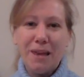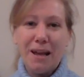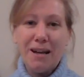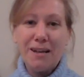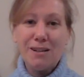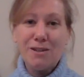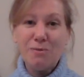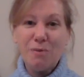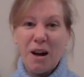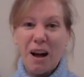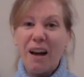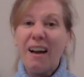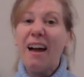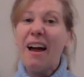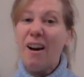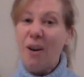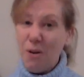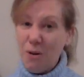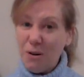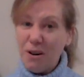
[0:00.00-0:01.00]
as well,
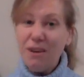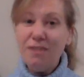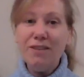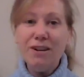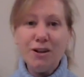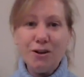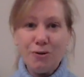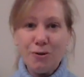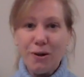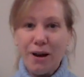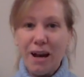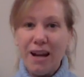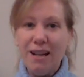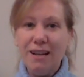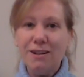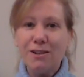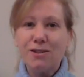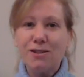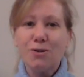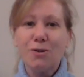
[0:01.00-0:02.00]
or even
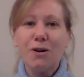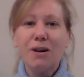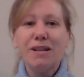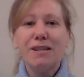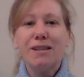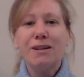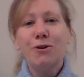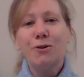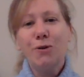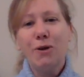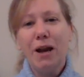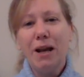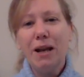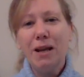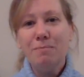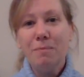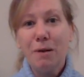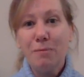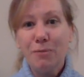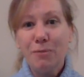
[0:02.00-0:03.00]
creating stories and
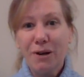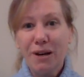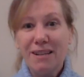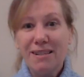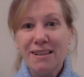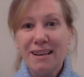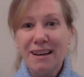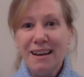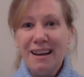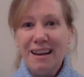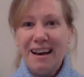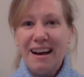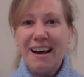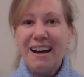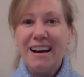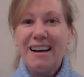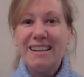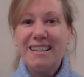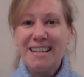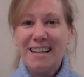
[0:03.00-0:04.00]
creating memories
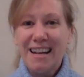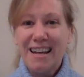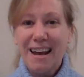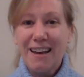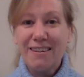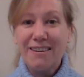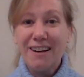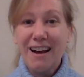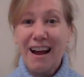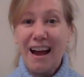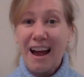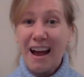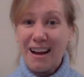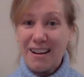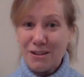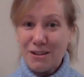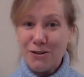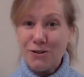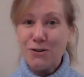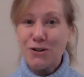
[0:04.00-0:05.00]
together
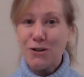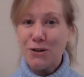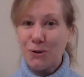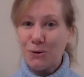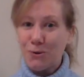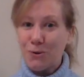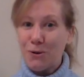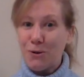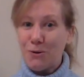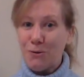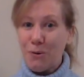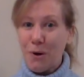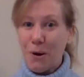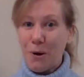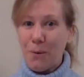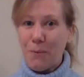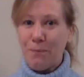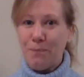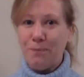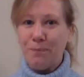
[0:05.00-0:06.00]
as your children grow.